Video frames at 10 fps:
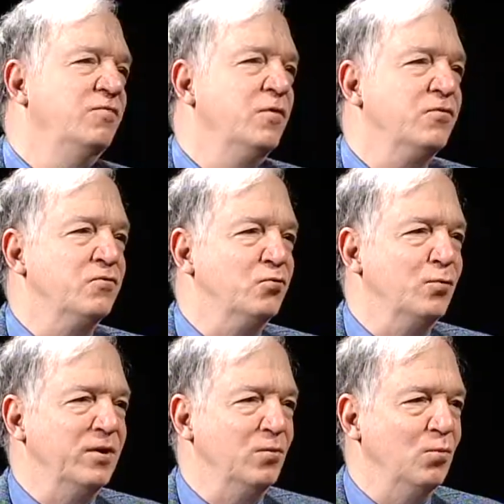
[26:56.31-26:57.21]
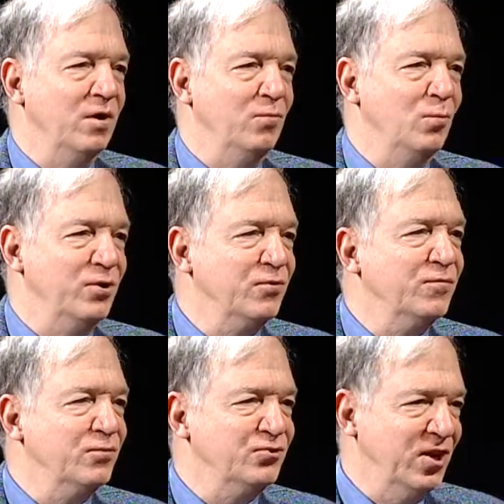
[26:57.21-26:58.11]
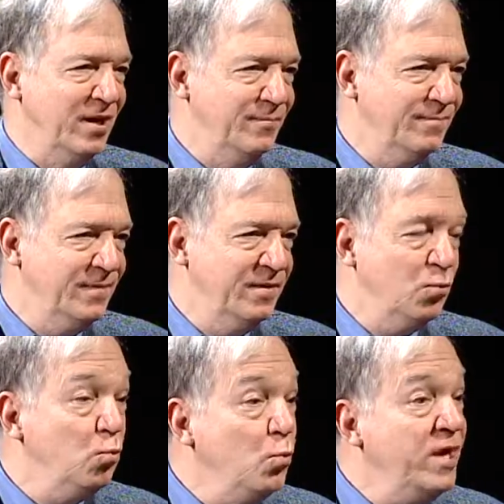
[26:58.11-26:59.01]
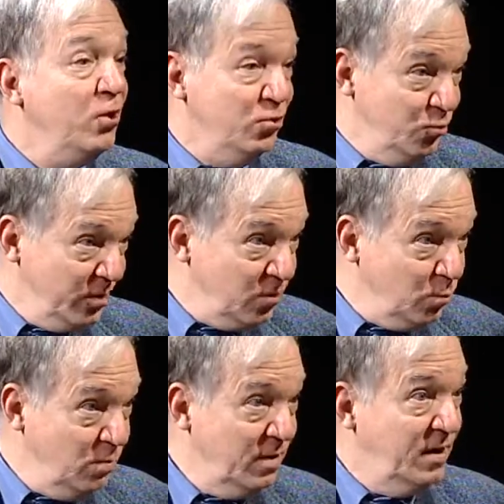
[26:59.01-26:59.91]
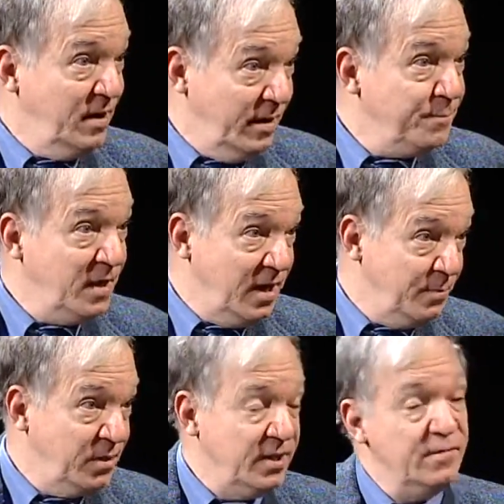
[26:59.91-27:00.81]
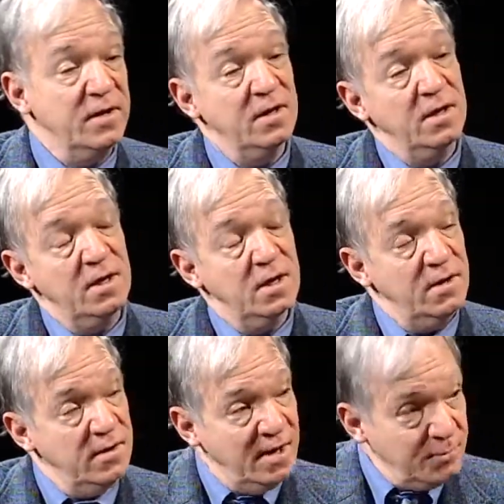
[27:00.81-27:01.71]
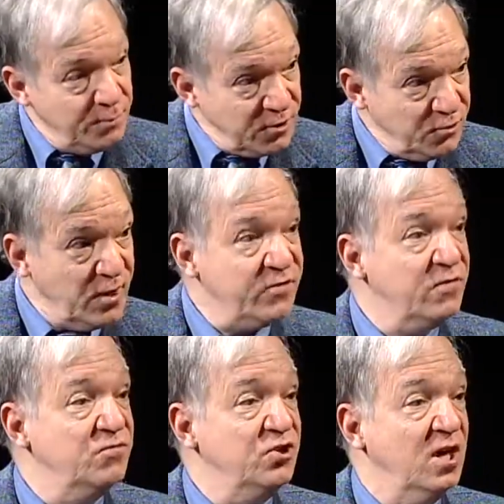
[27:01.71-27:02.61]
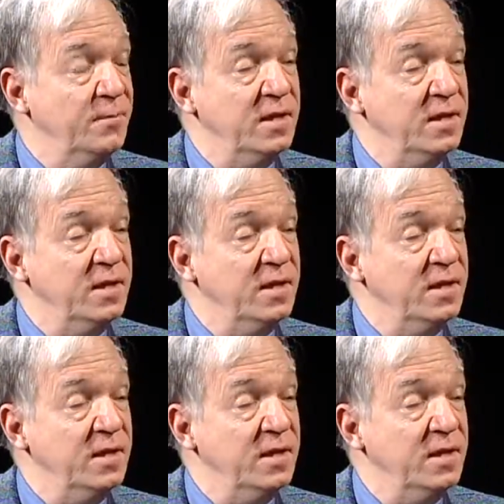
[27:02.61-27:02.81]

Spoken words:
folks are doing a wonderful job. We are doing, I believe, a progressive job